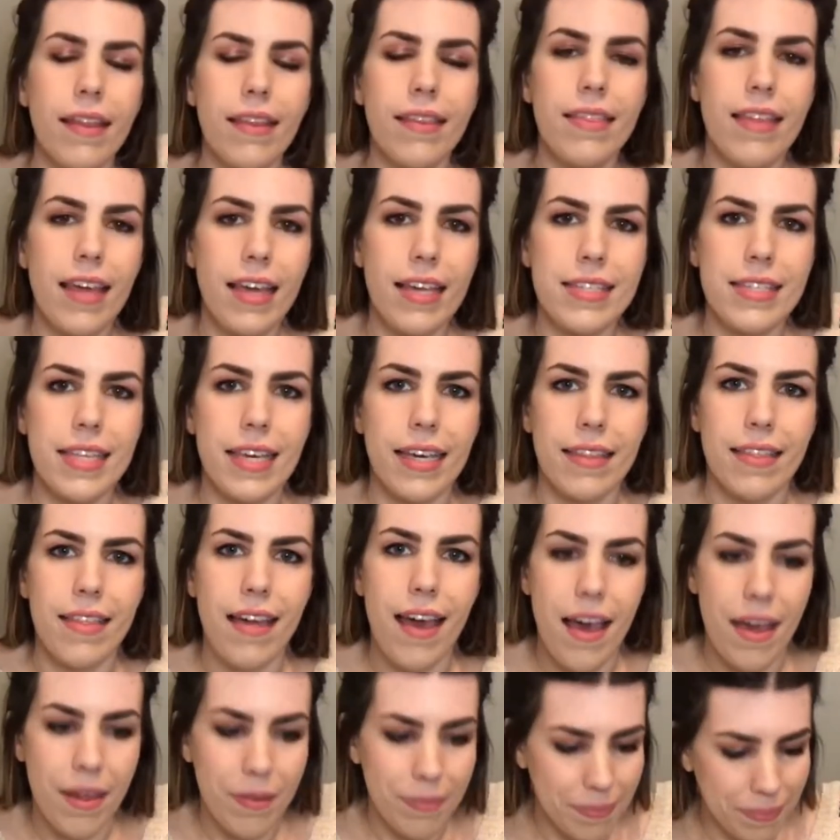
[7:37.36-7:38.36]
Things like
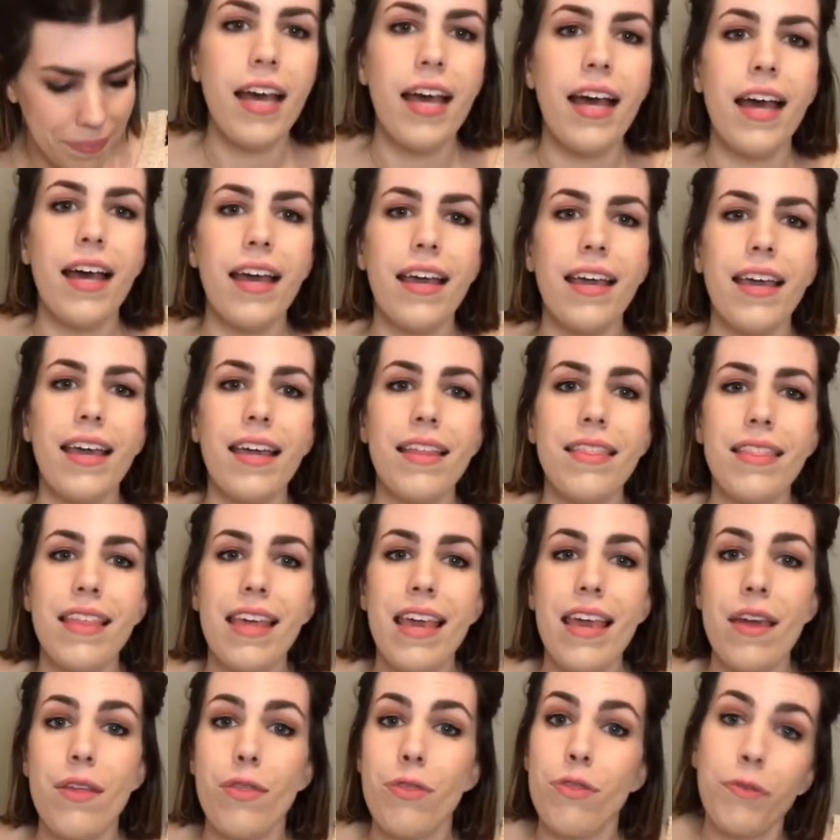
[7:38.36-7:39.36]
that. In
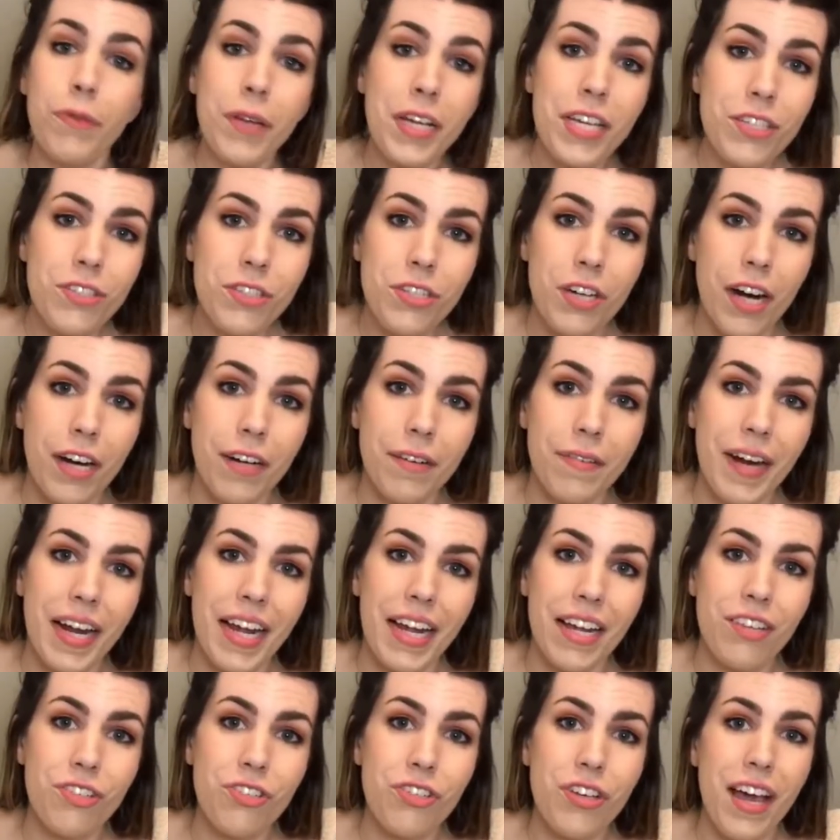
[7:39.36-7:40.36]
the 3-star
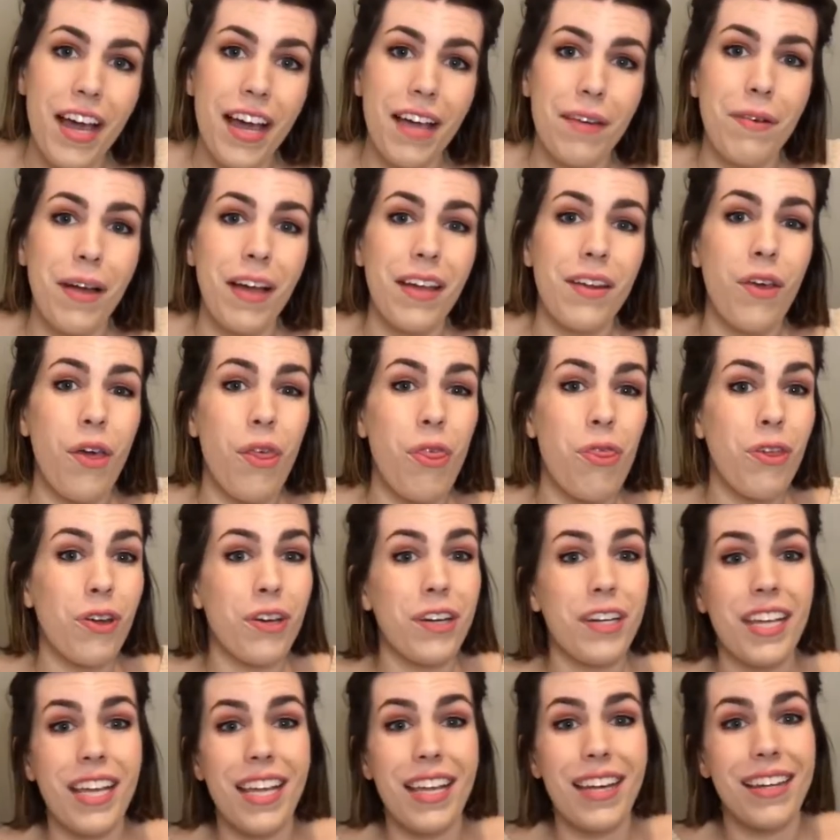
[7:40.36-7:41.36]
range, I read
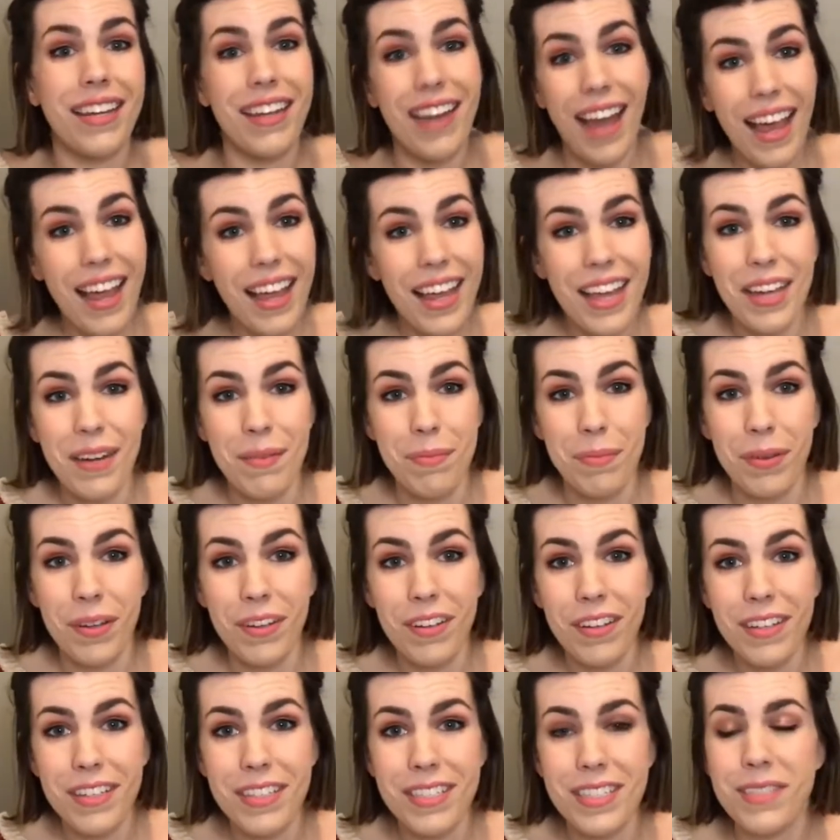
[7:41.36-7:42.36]
39
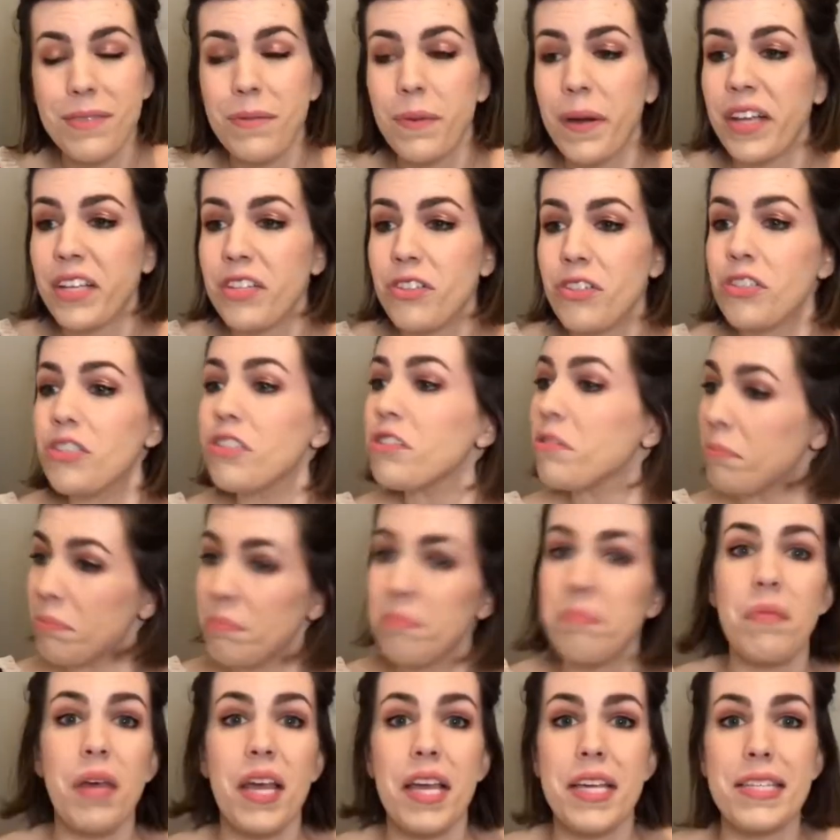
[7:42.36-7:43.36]
books, which
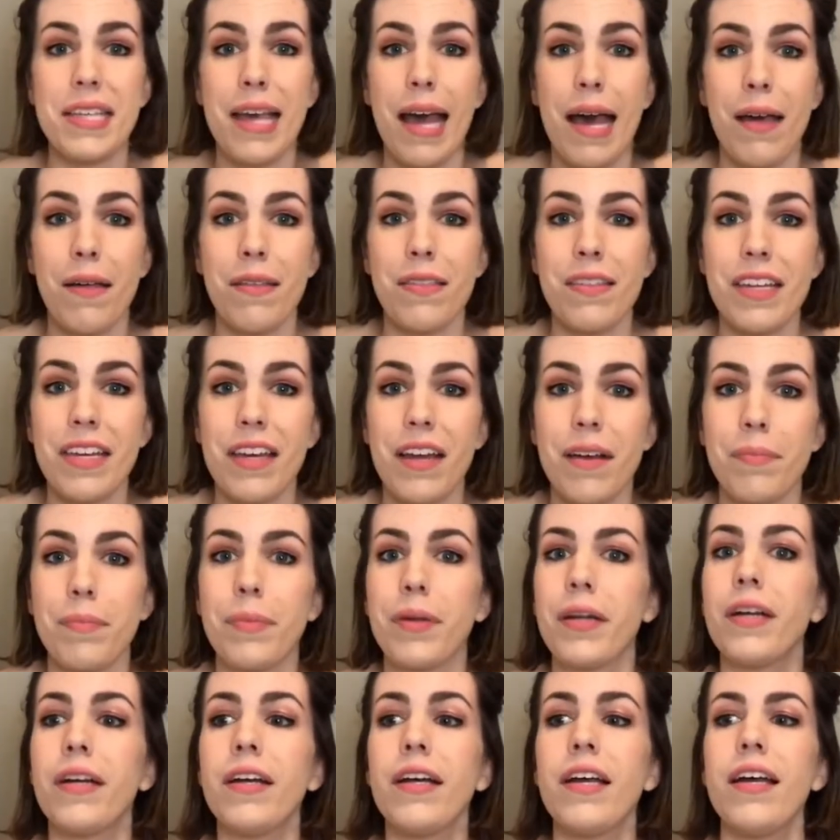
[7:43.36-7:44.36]
is a healthy
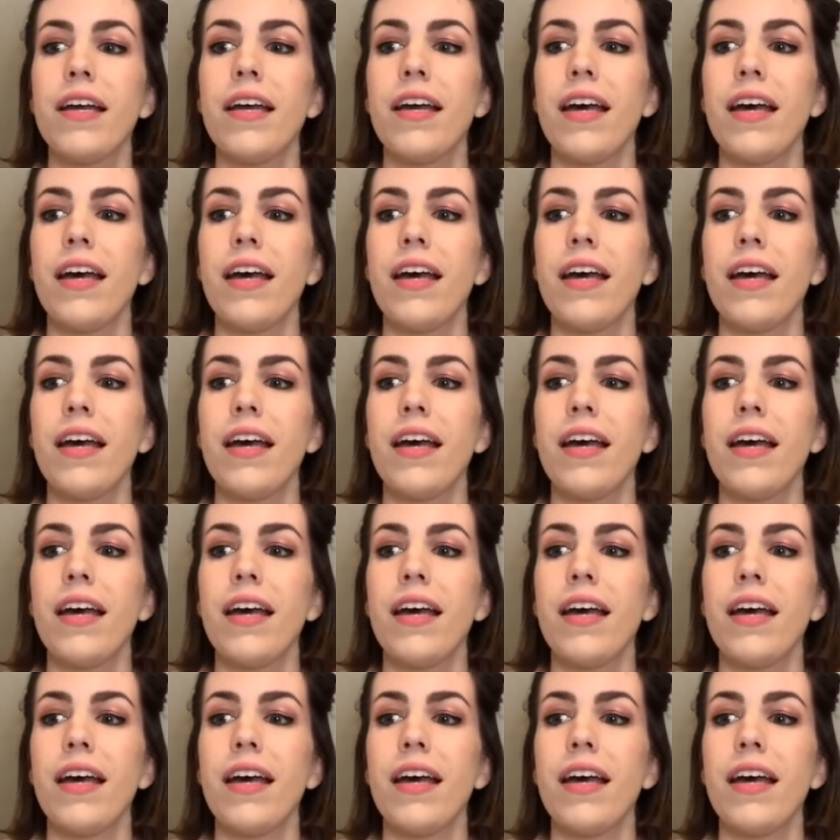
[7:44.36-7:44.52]
number.